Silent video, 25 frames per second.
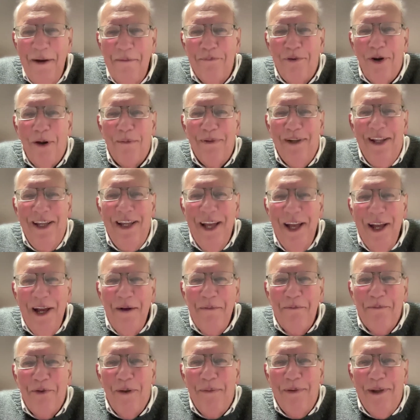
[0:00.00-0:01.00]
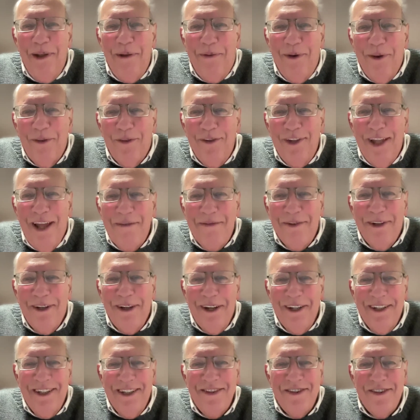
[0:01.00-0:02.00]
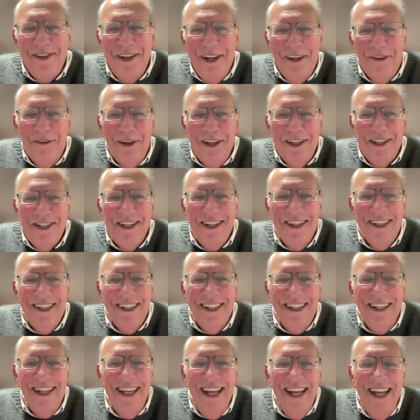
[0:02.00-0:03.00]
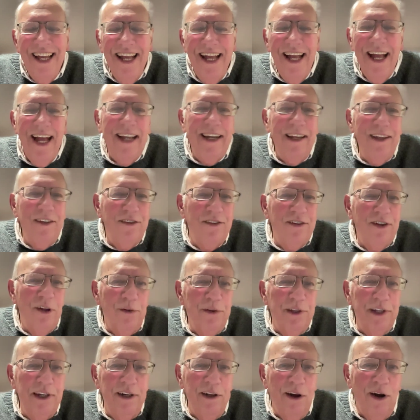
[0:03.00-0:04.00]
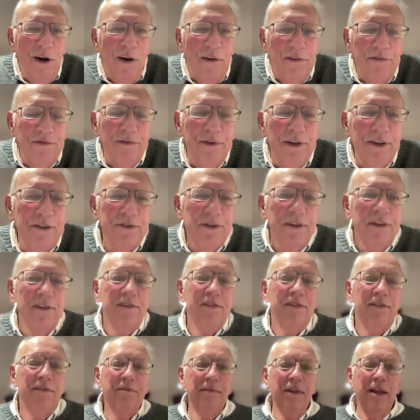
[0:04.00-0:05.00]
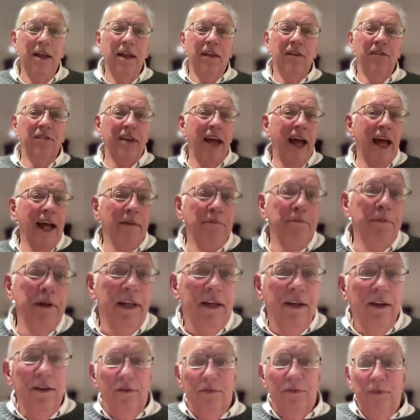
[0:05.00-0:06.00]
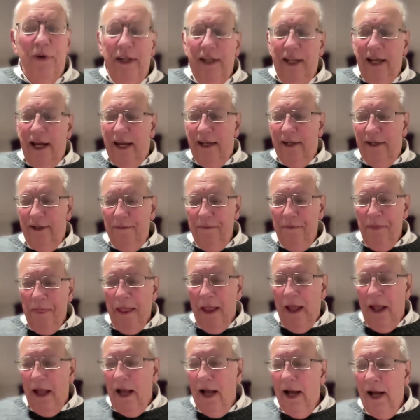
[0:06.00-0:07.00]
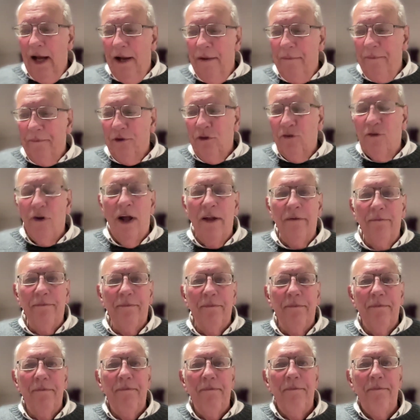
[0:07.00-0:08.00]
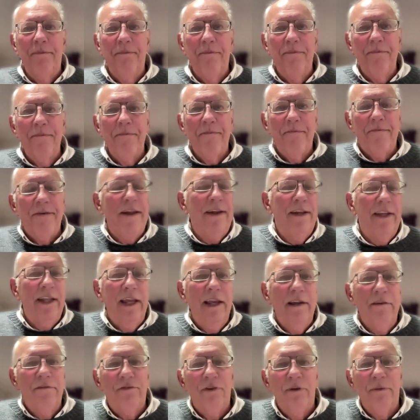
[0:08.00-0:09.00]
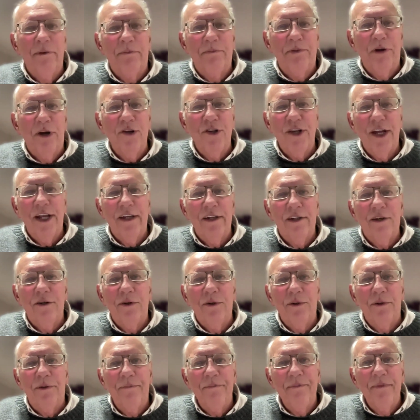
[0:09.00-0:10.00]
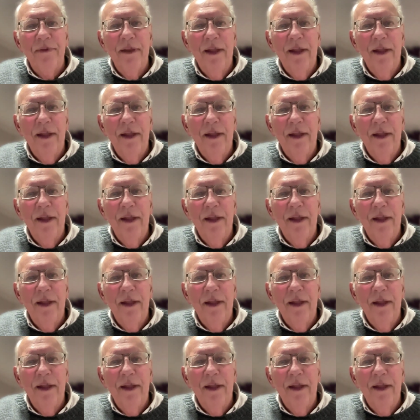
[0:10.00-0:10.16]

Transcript: probably wasn't ever going to see a return, and it sold it off, which was sad because we'd had grant funding from a project called